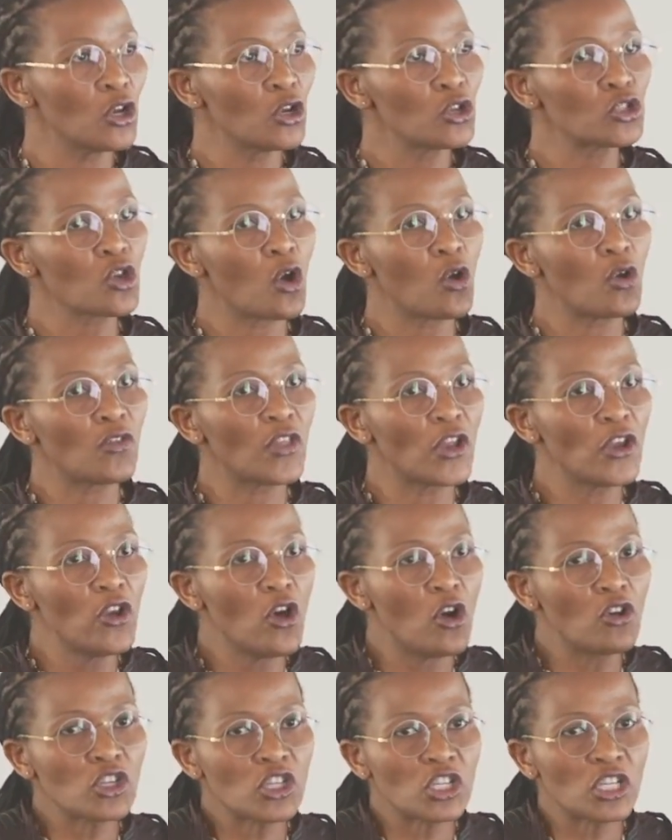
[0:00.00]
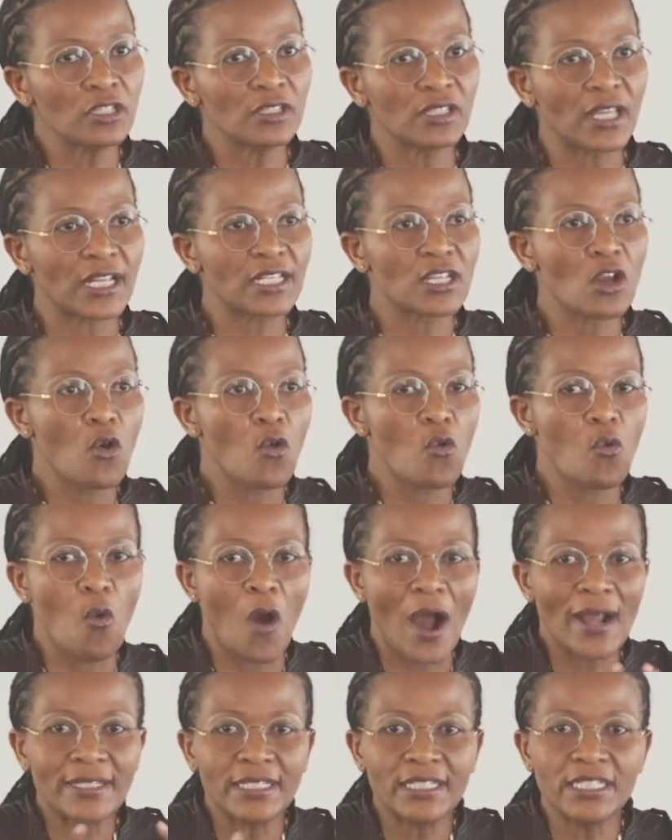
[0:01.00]
So the notion that
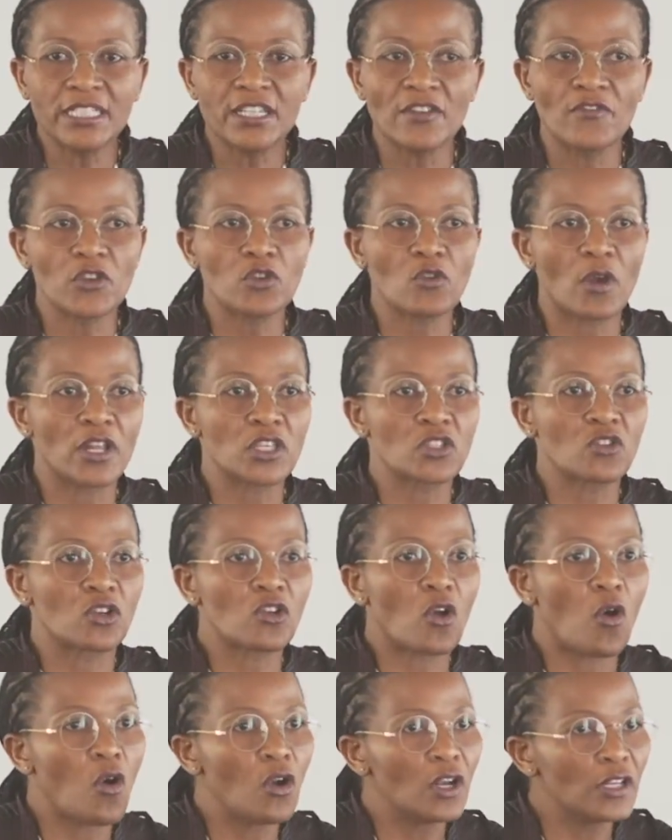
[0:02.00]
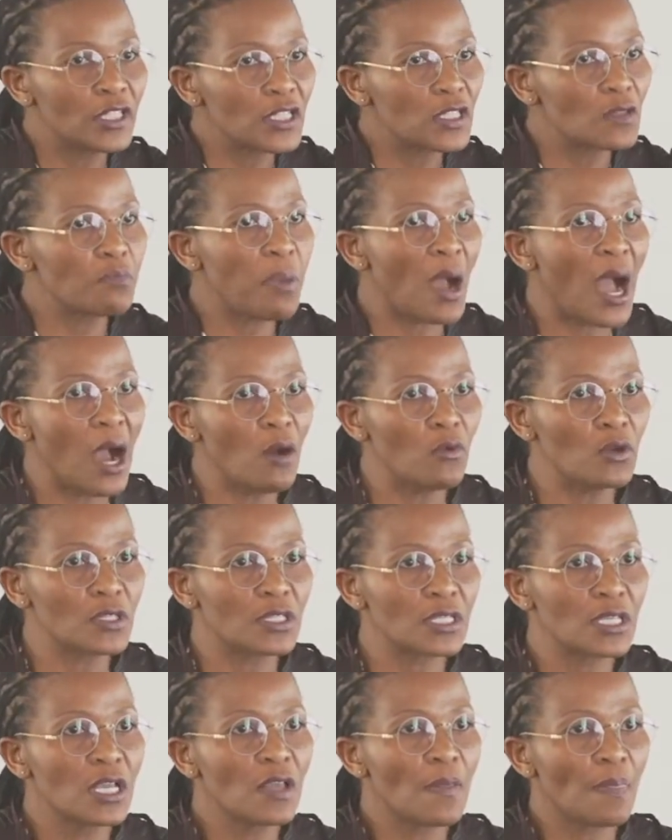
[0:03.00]
one individual has got all these
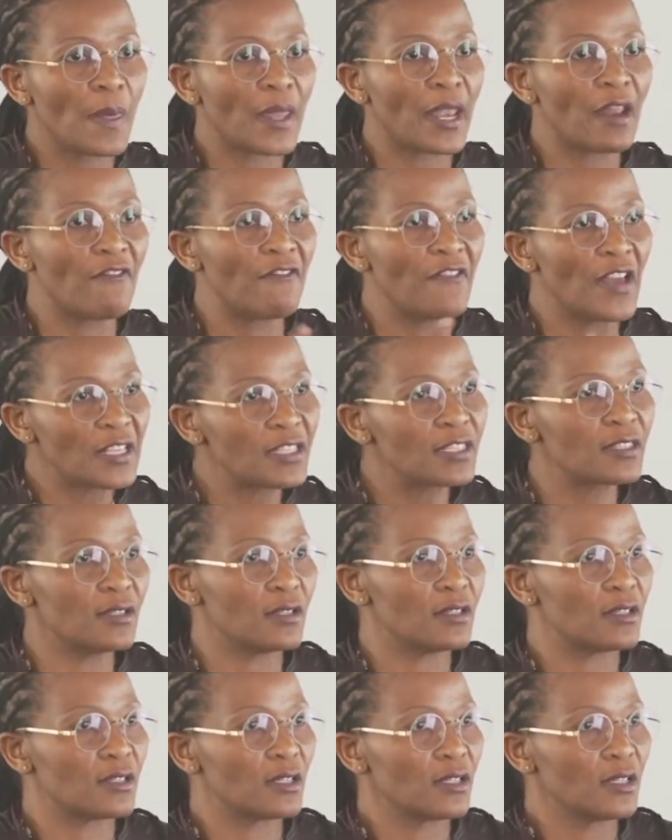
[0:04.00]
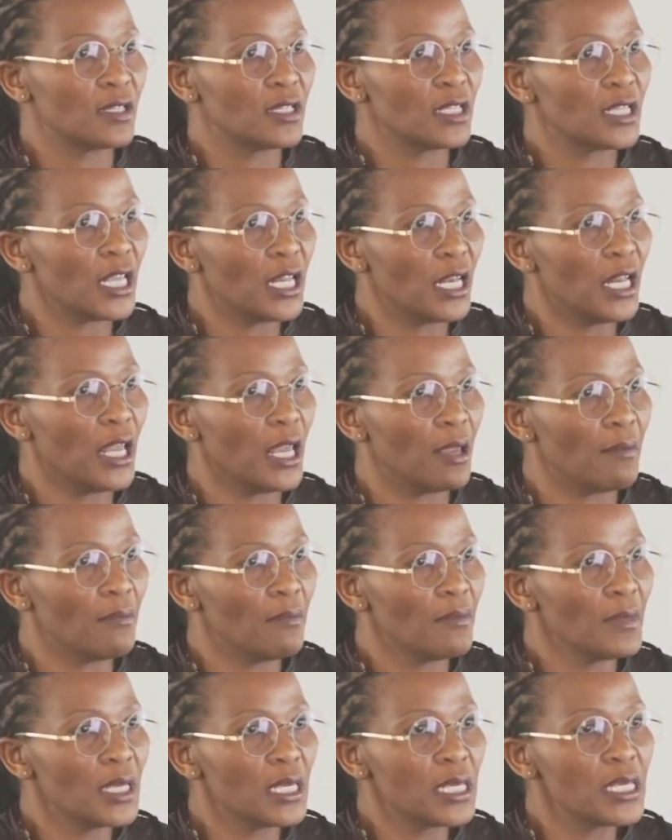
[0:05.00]
powers that are vested in him
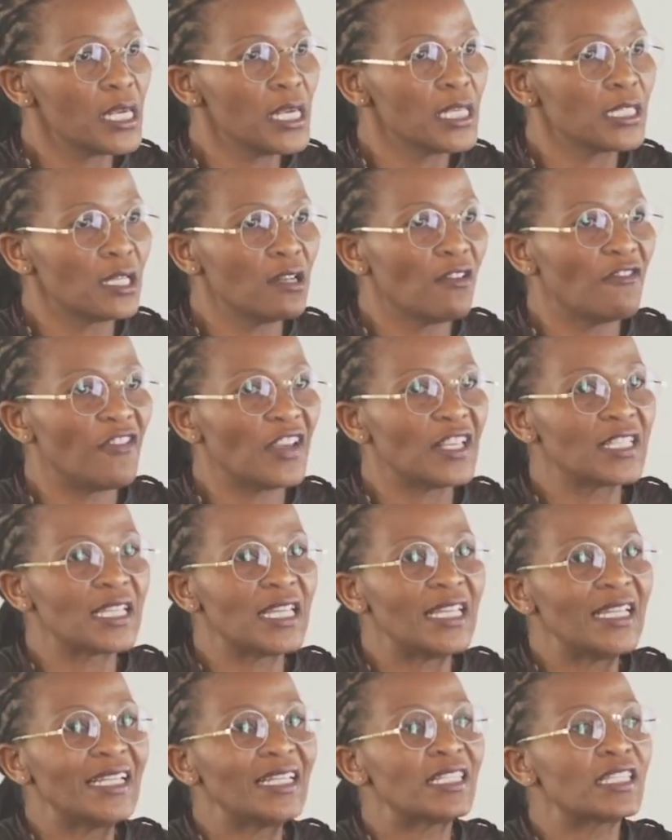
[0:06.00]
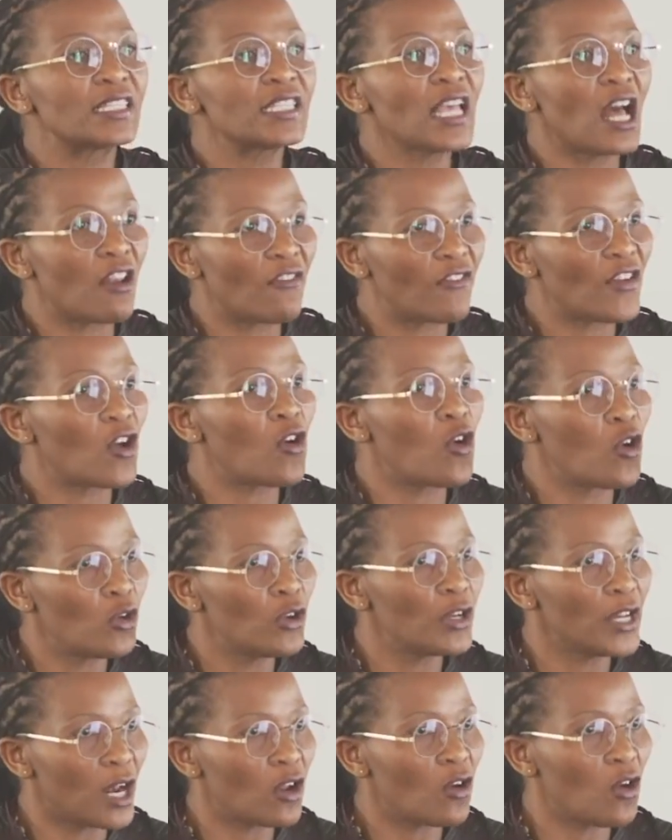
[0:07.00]
is in, is in itself a
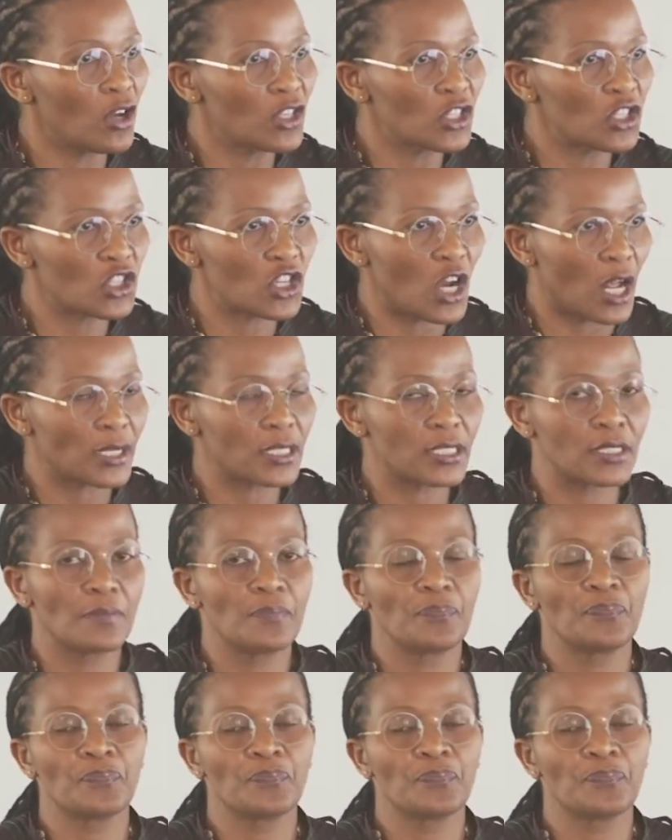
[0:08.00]
colonial construct.